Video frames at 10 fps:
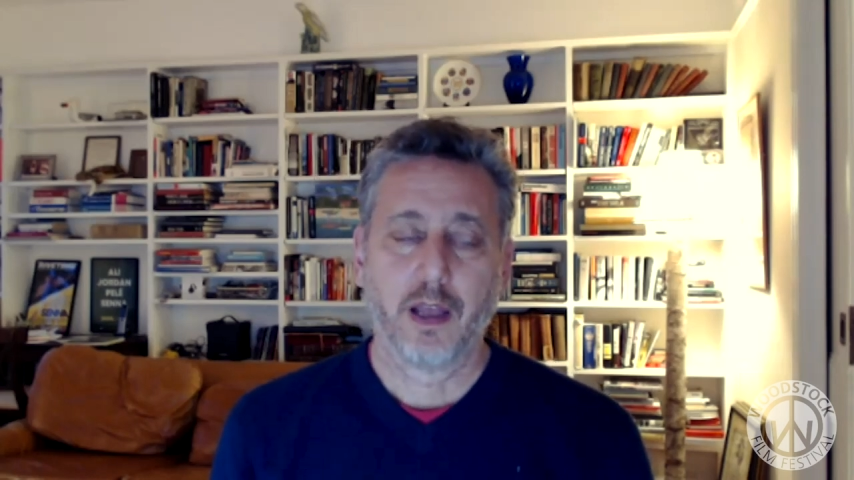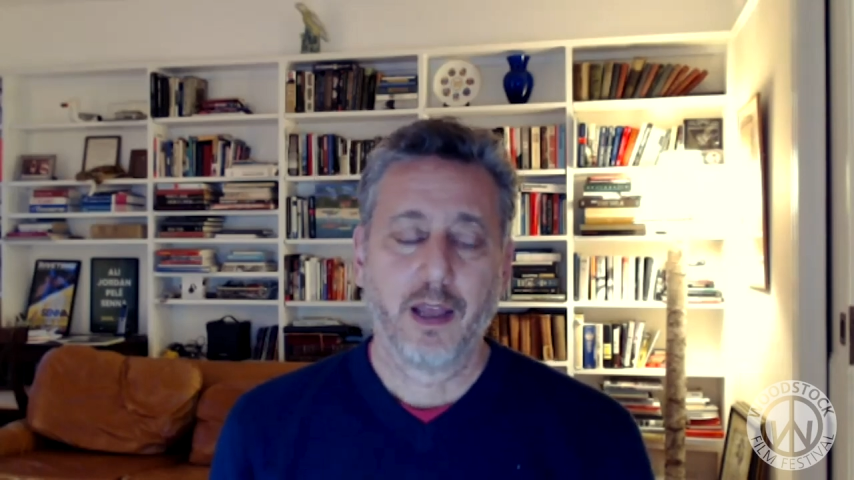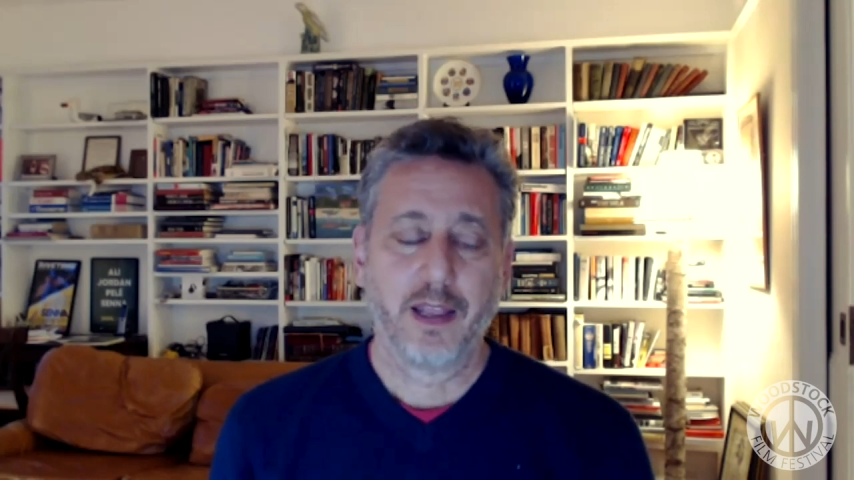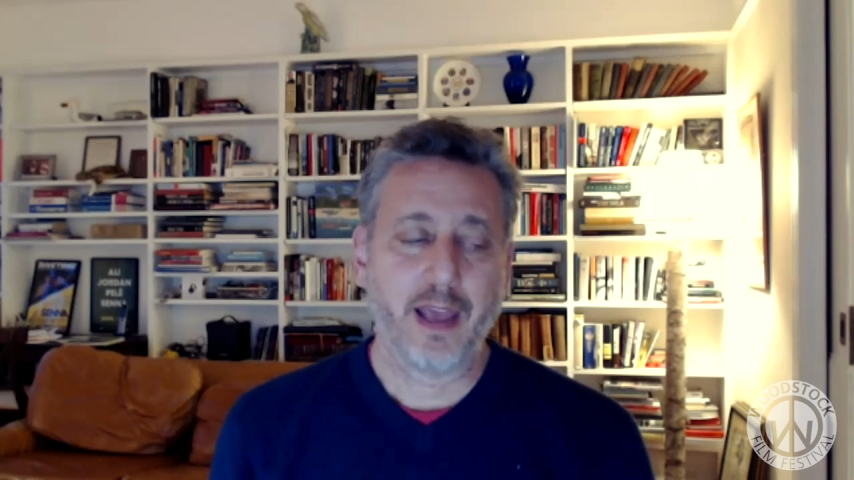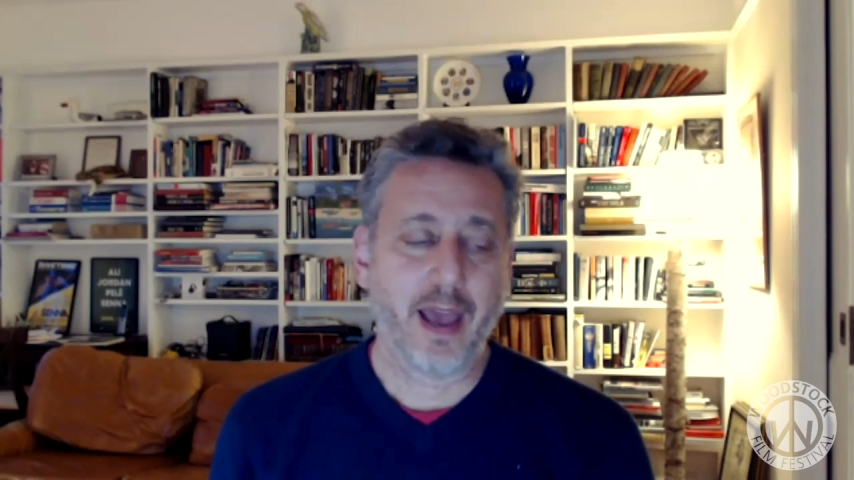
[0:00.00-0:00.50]

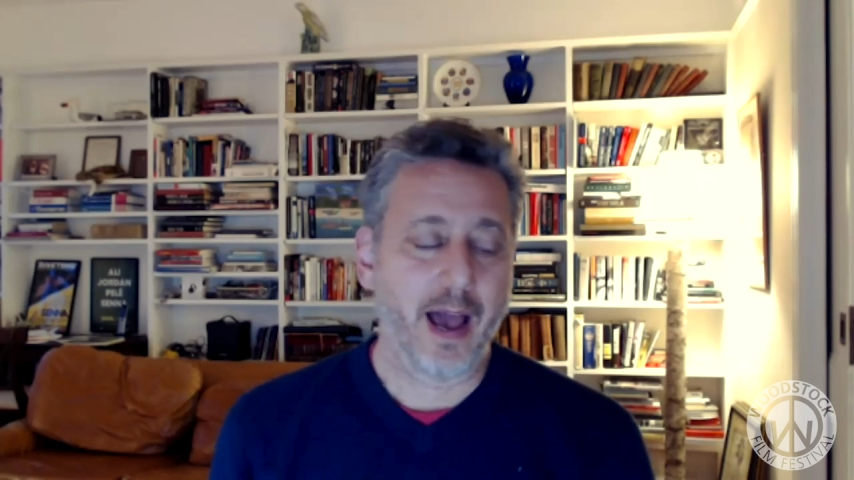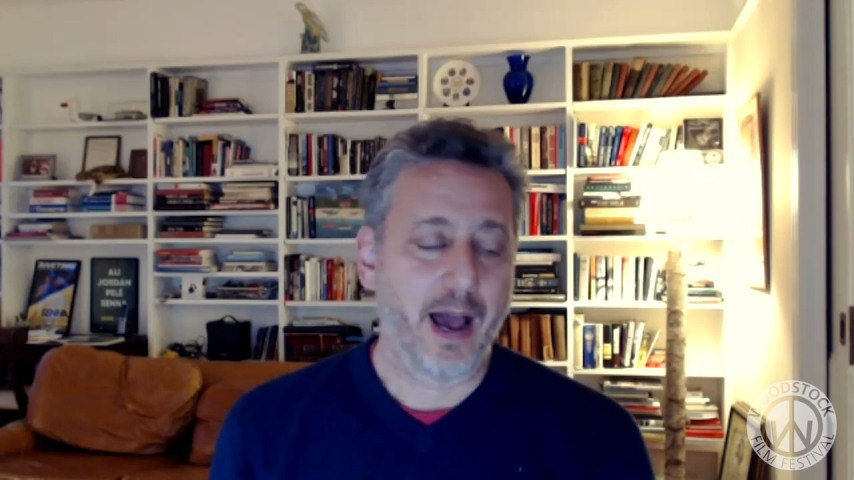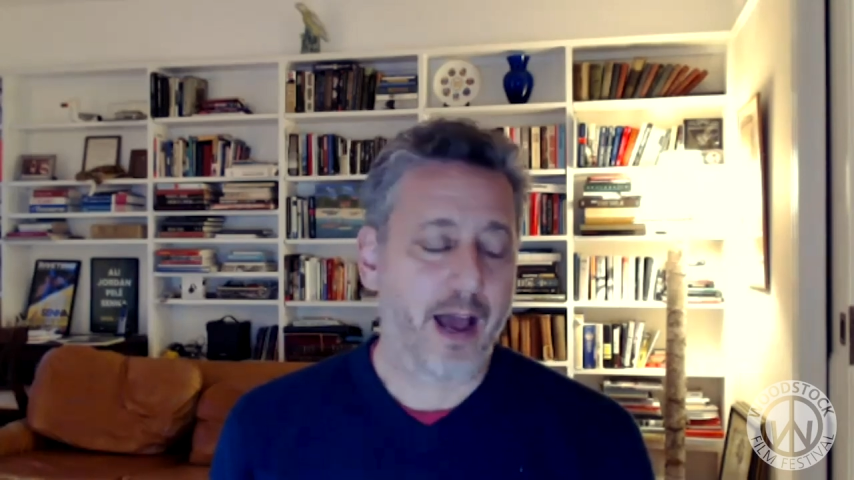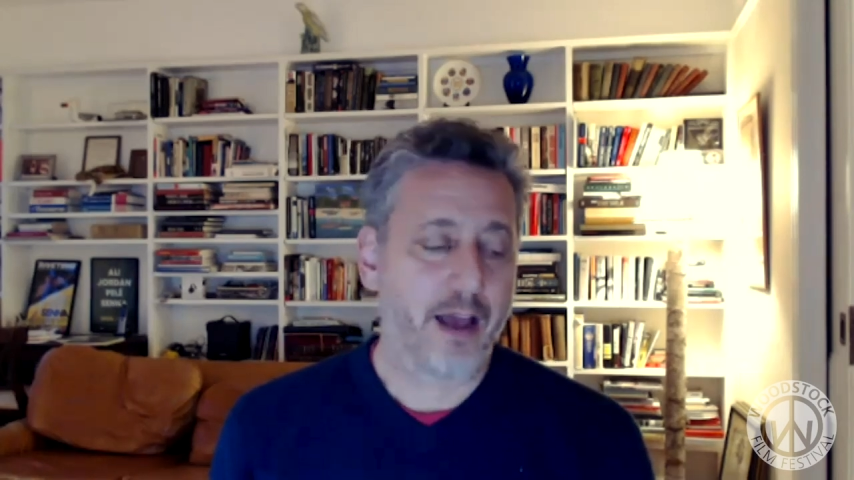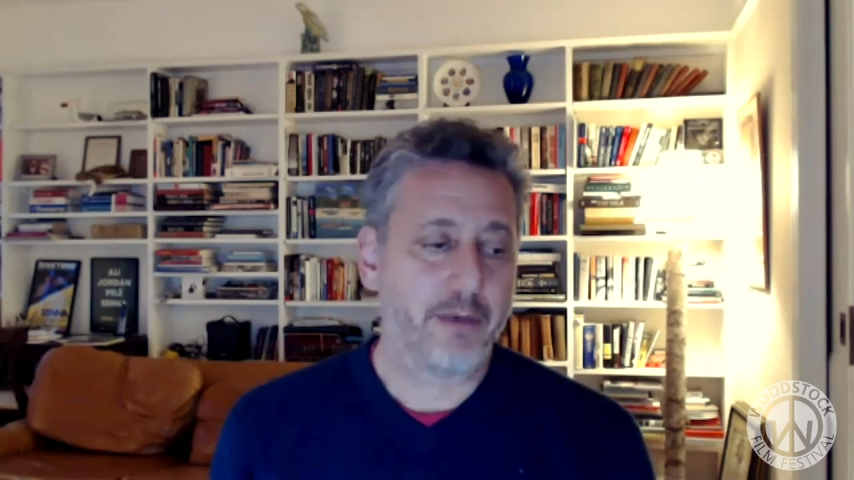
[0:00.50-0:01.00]
Yeah,
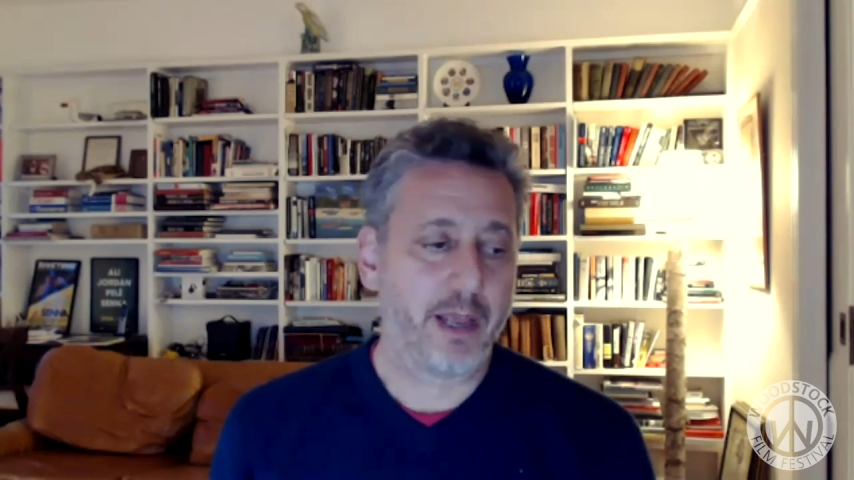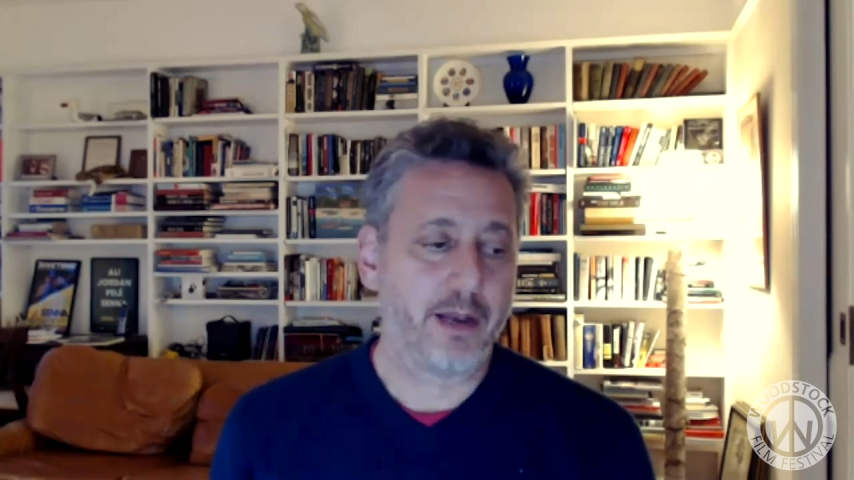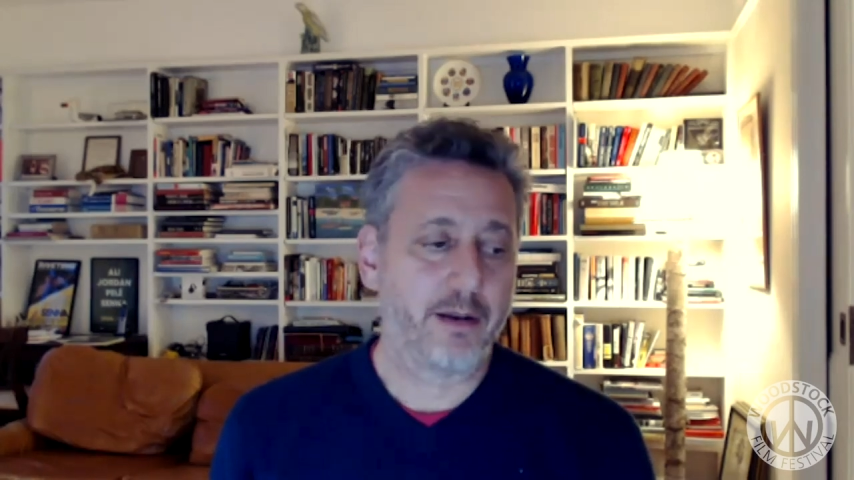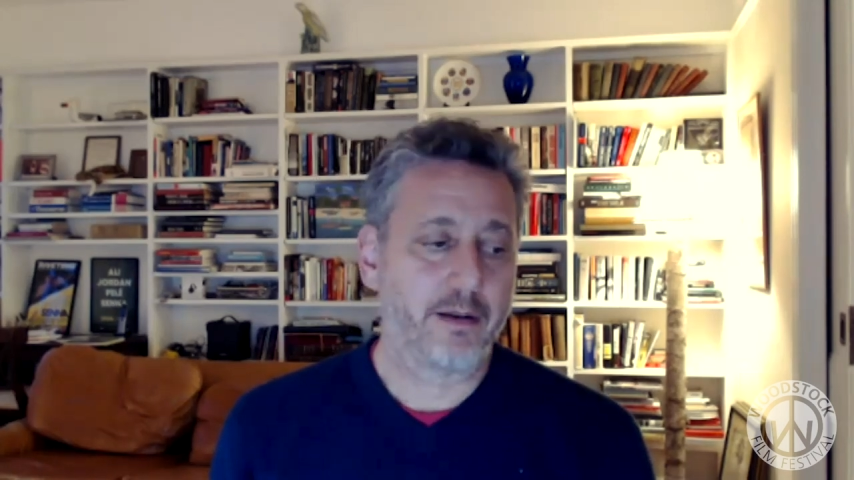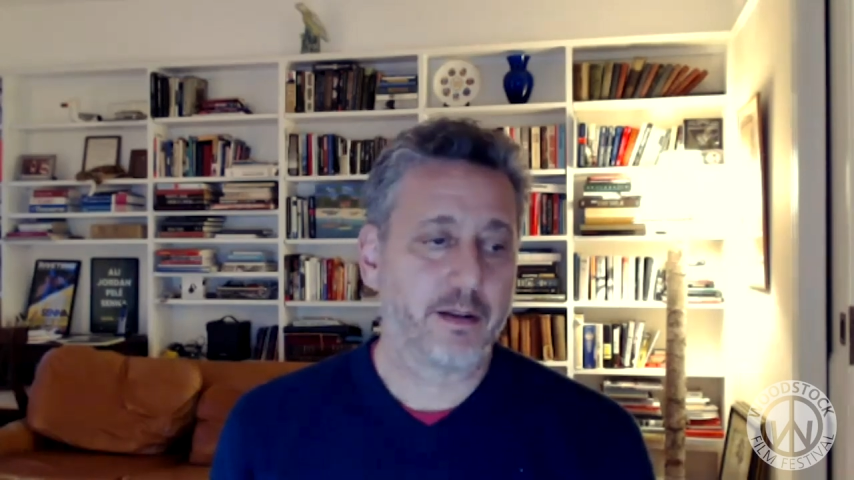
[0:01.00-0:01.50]
I mean,